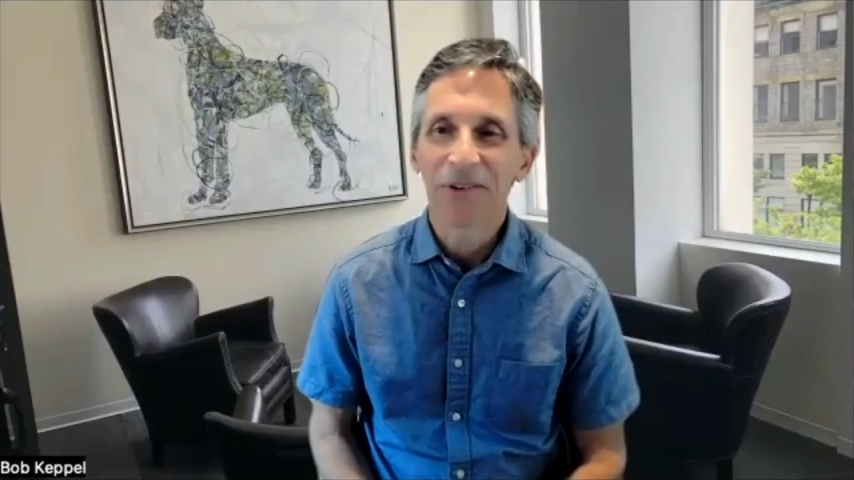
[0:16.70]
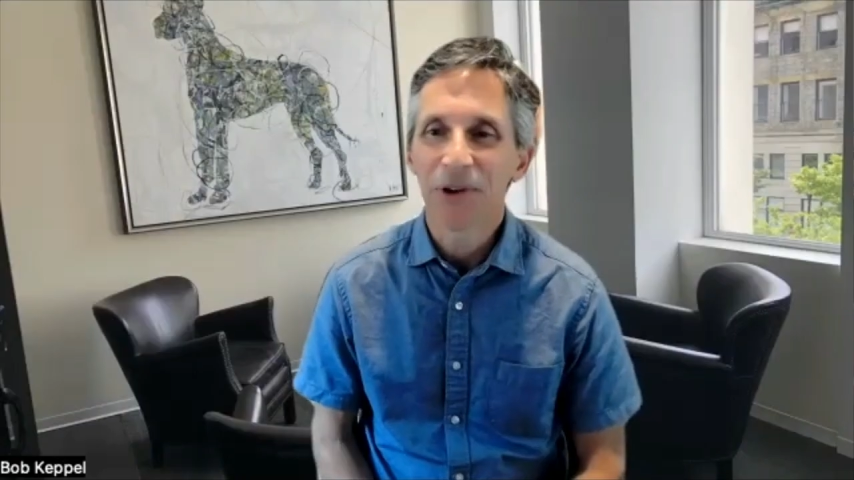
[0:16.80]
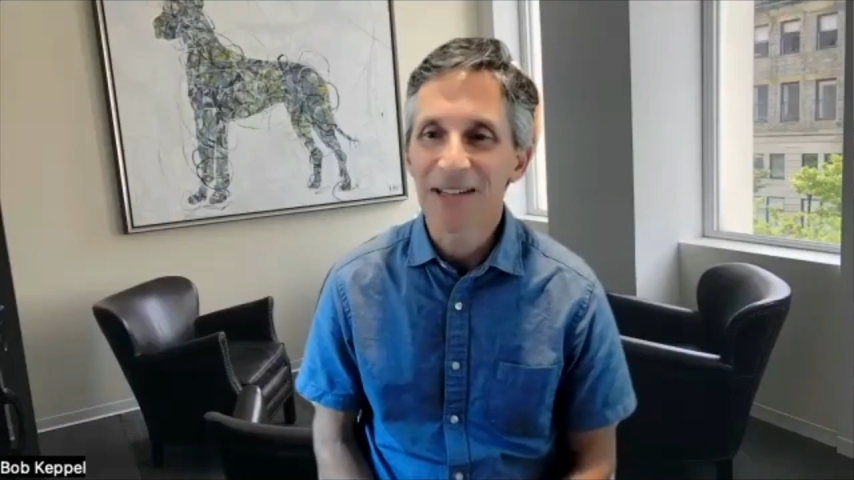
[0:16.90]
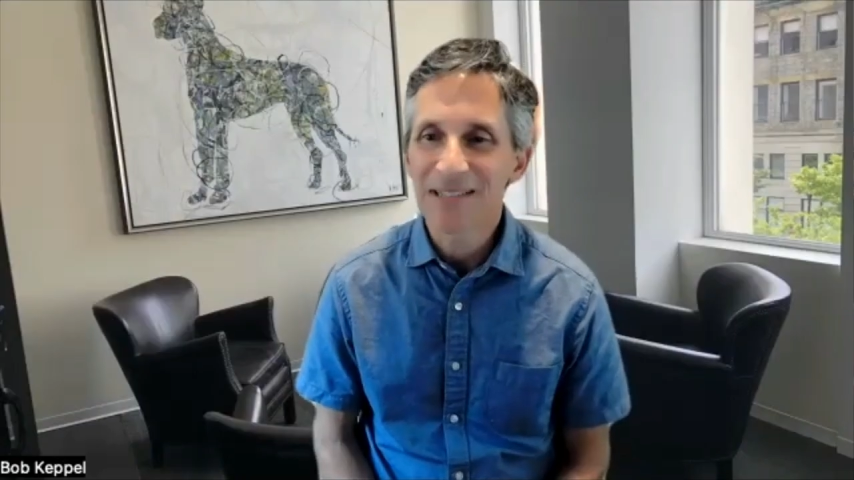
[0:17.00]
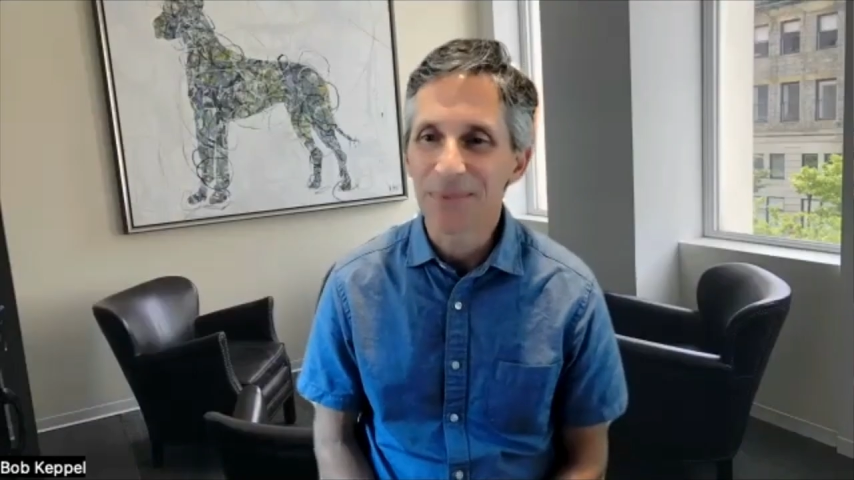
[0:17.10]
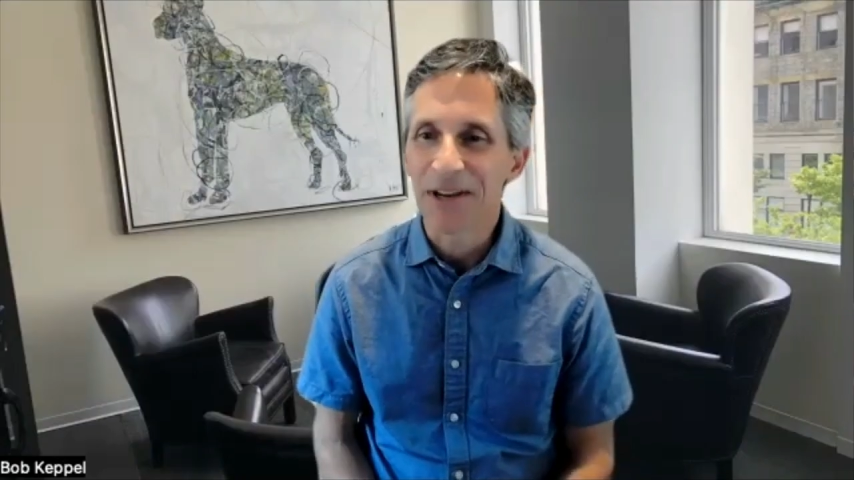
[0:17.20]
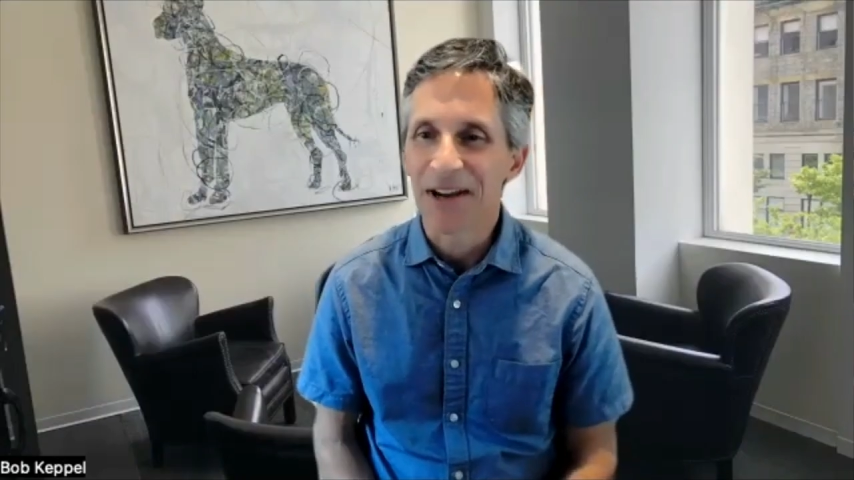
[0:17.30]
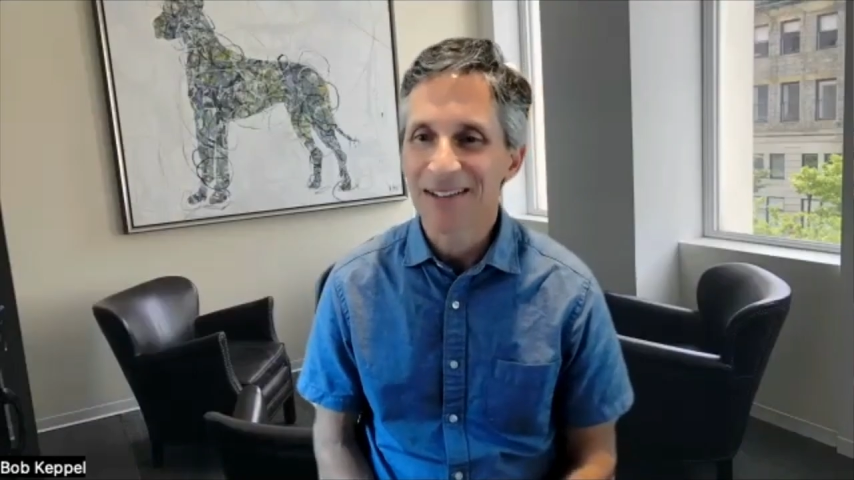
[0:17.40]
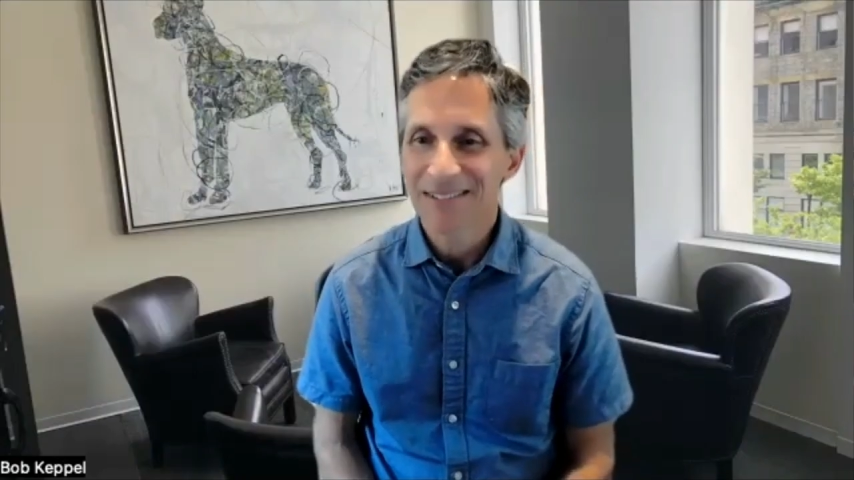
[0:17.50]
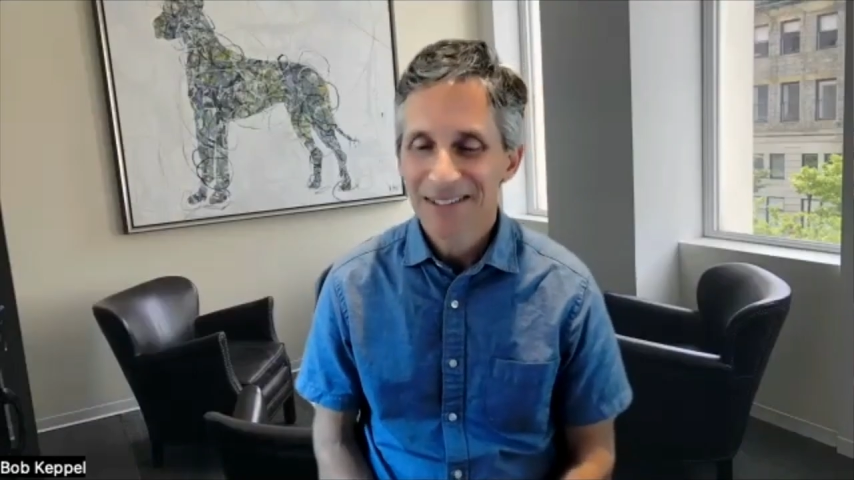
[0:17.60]
great to be
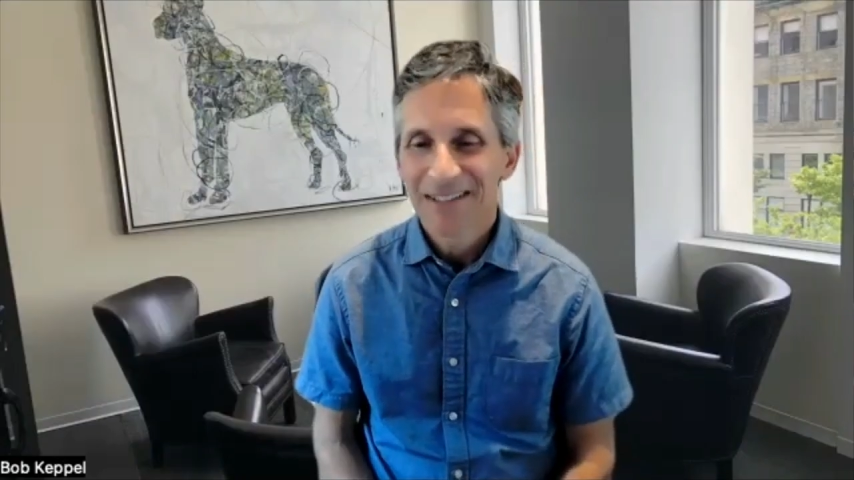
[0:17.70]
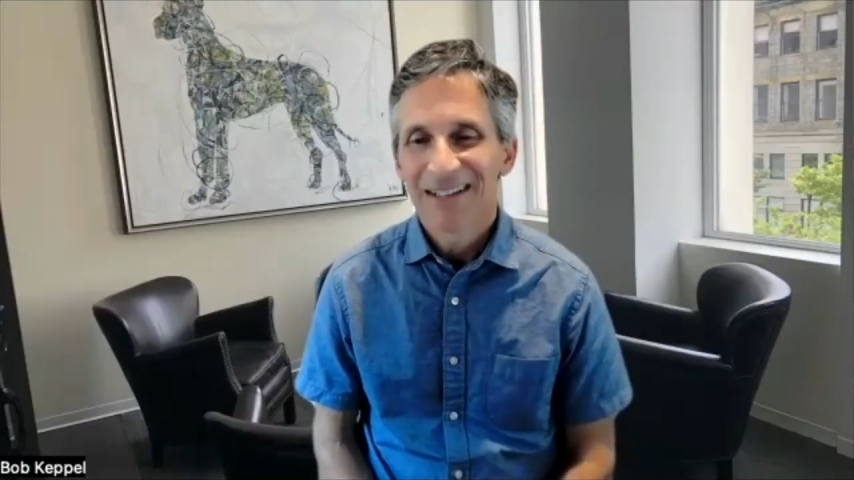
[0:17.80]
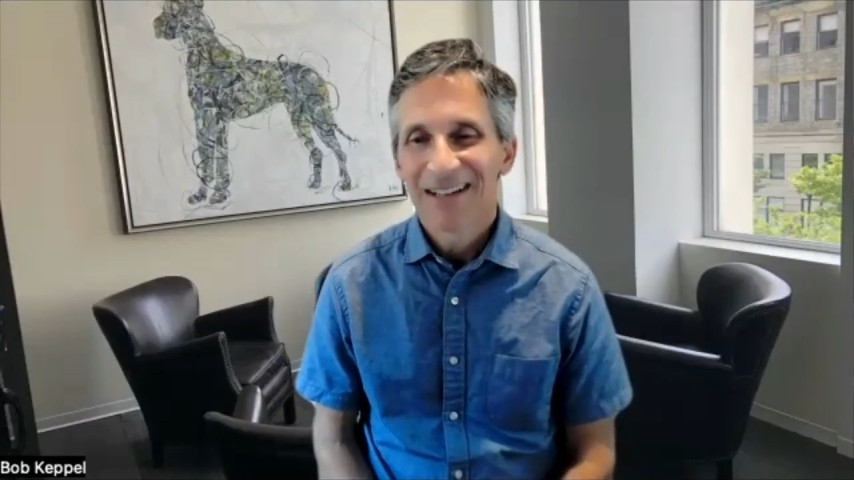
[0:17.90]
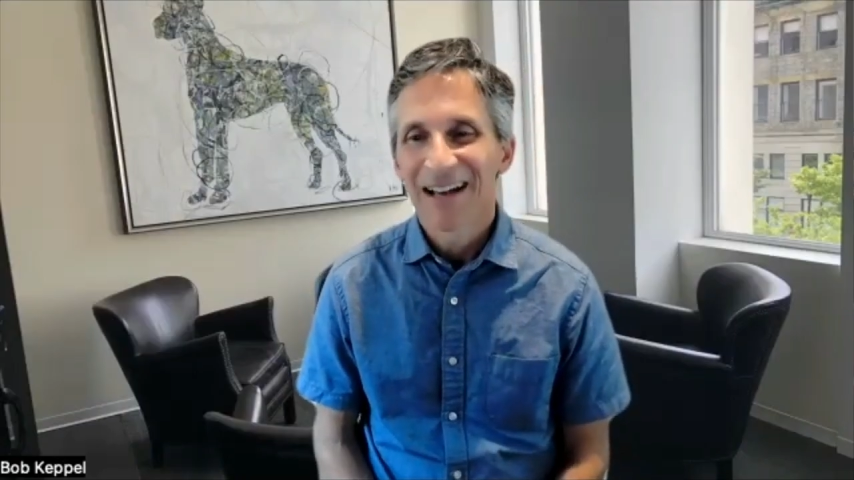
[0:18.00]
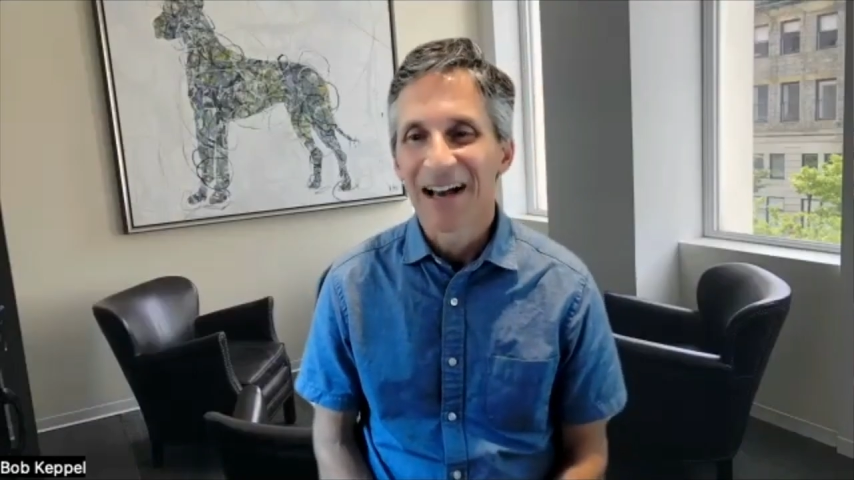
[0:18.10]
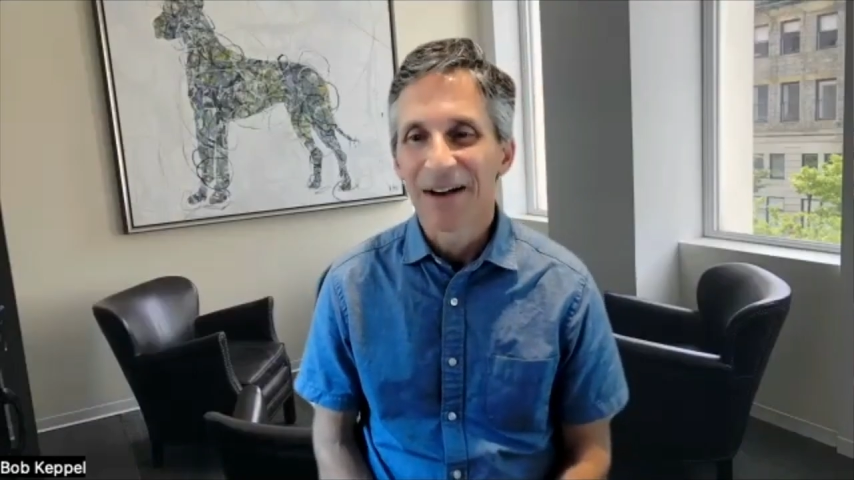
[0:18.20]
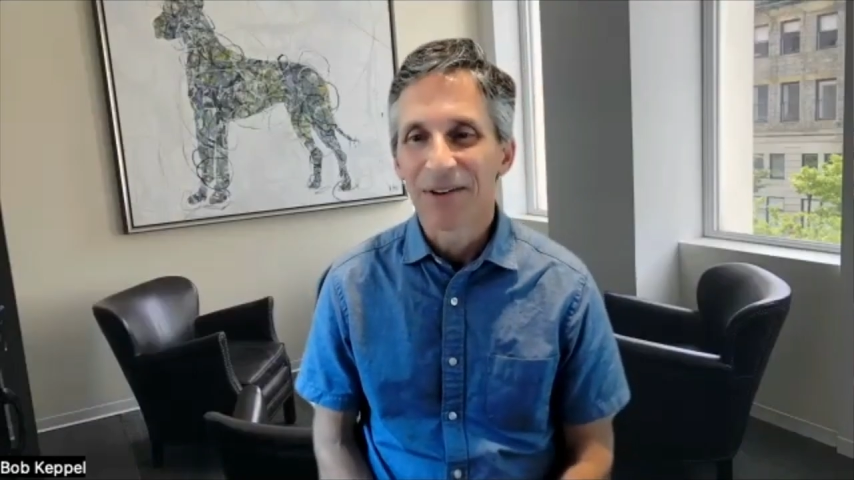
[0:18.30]
here. Um,